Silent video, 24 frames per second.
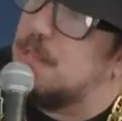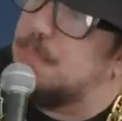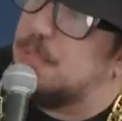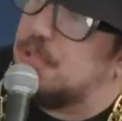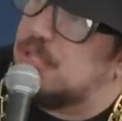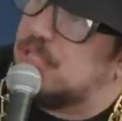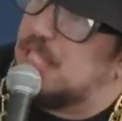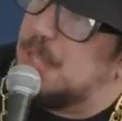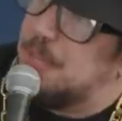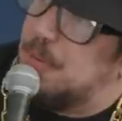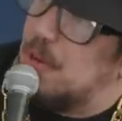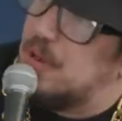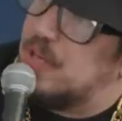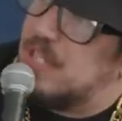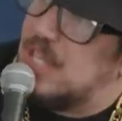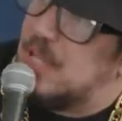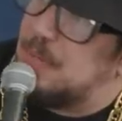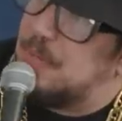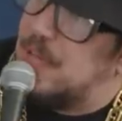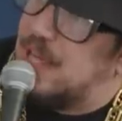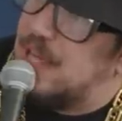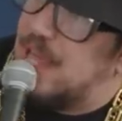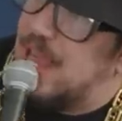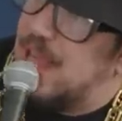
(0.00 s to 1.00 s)
a birthday party
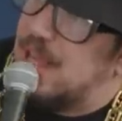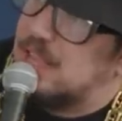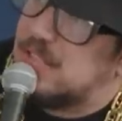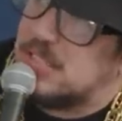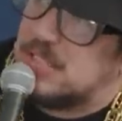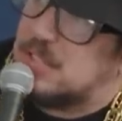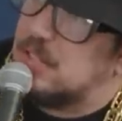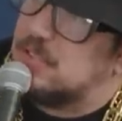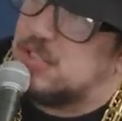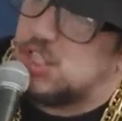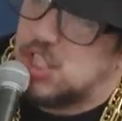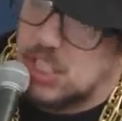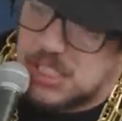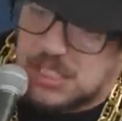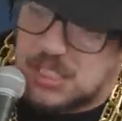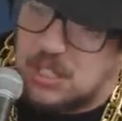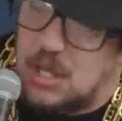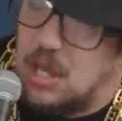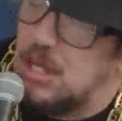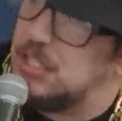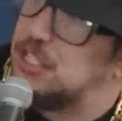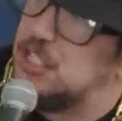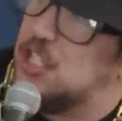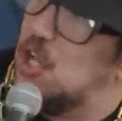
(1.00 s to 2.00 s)
at my house just
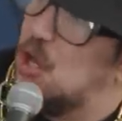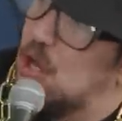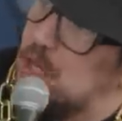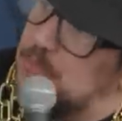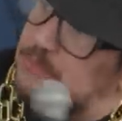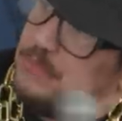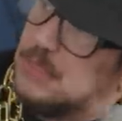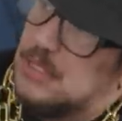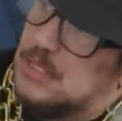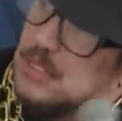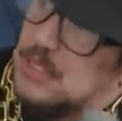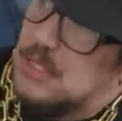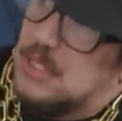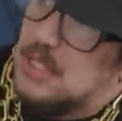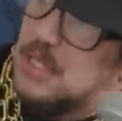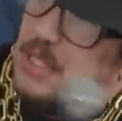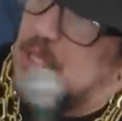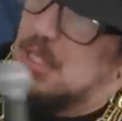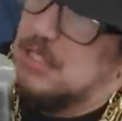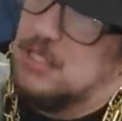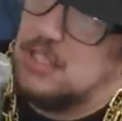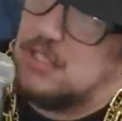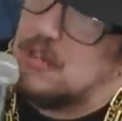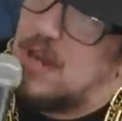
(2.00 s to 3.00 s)
on the arm,
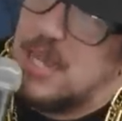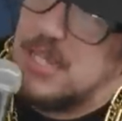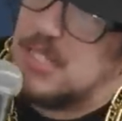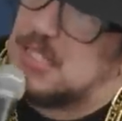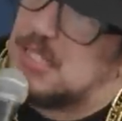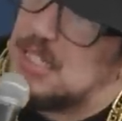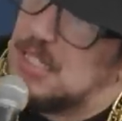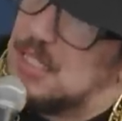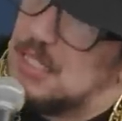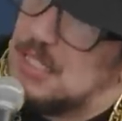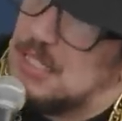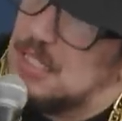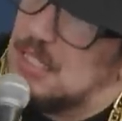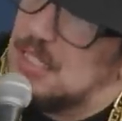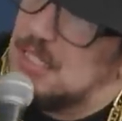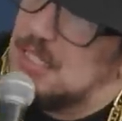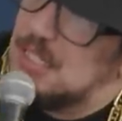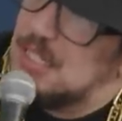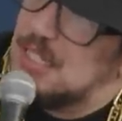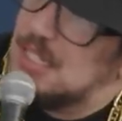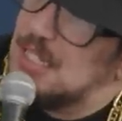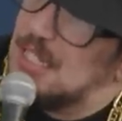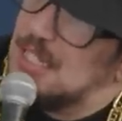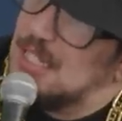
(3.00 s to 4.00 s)
you're crazy.
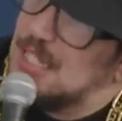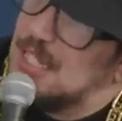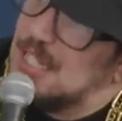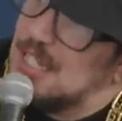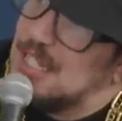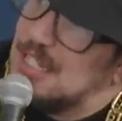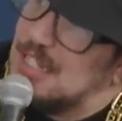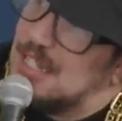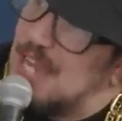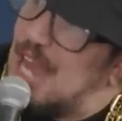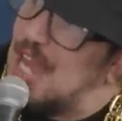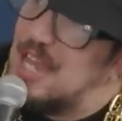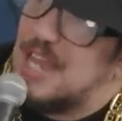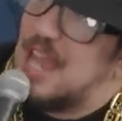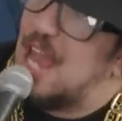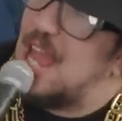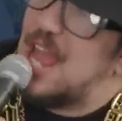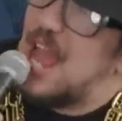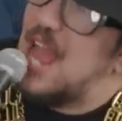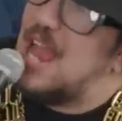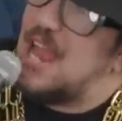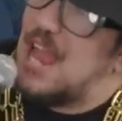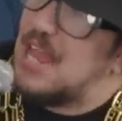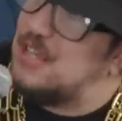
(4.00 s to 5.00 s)
I,
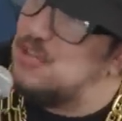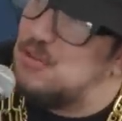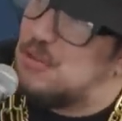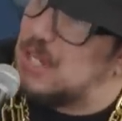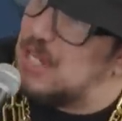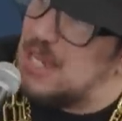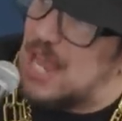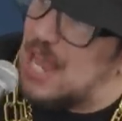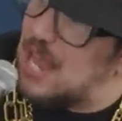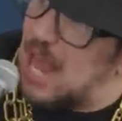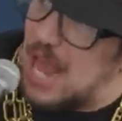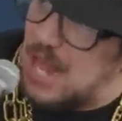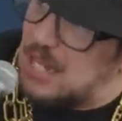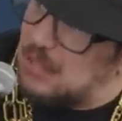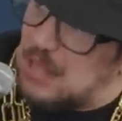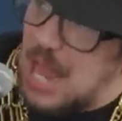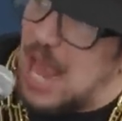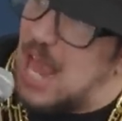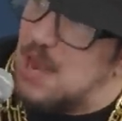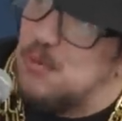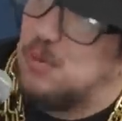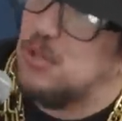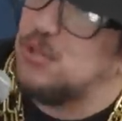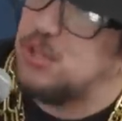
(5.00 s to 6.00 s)
I, you can. I'll,
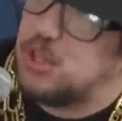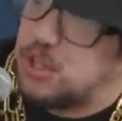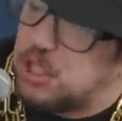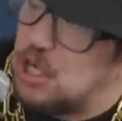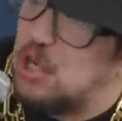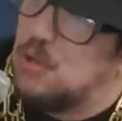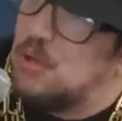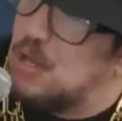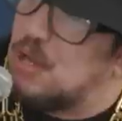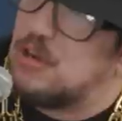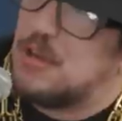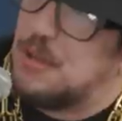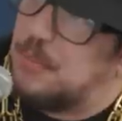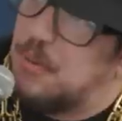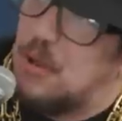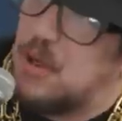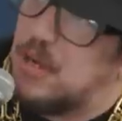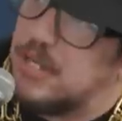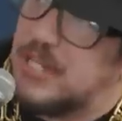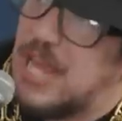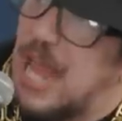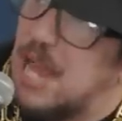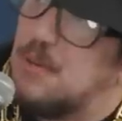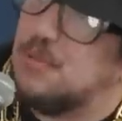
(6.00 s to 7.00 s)
I will throw her a
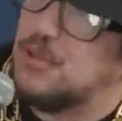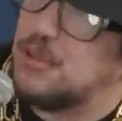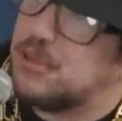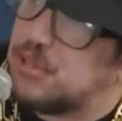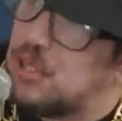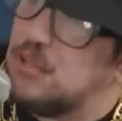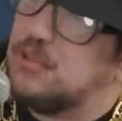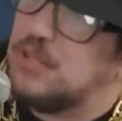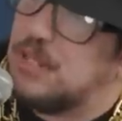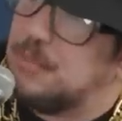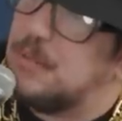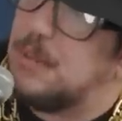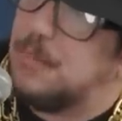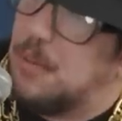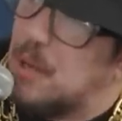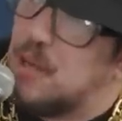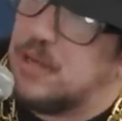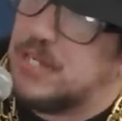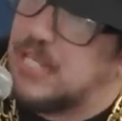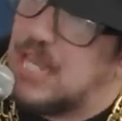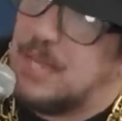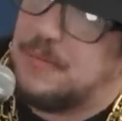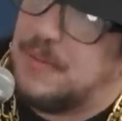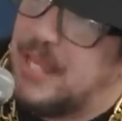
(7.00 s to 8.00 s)
party. I will throw them a
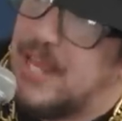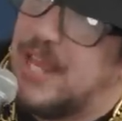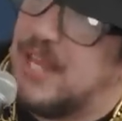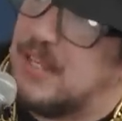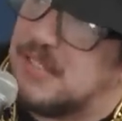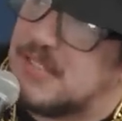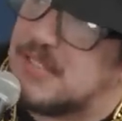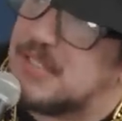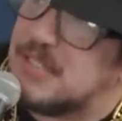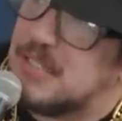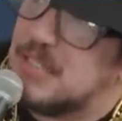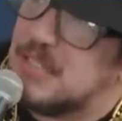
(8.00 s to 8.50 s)
party. you're known. House.